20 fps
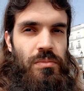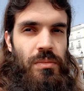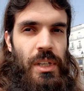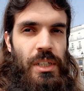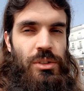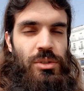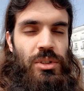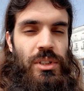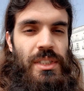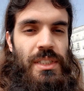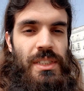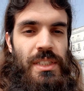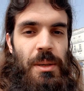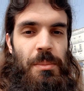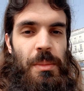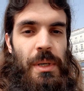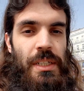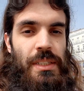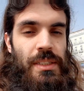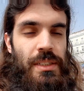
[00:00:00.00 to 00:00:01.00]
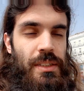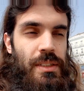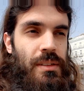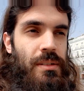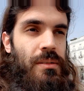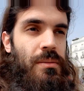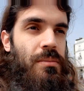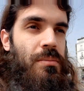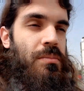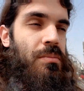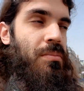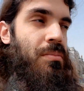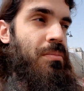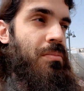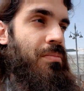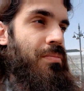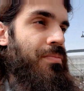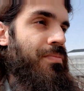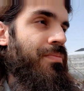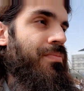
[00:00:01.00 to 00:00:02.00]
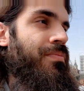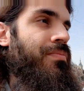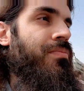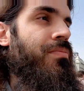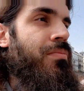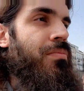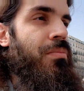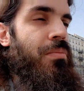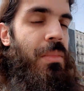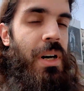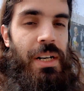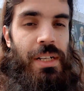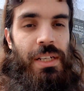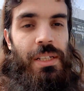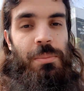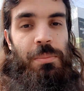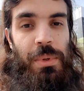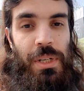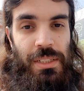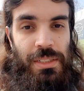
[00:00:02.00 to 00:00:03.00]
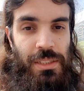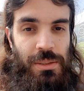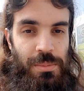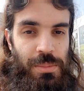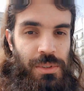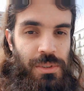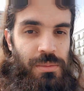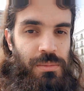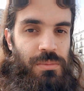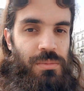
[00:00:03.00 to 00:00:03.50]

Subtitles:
Actually, it's a basic market principle.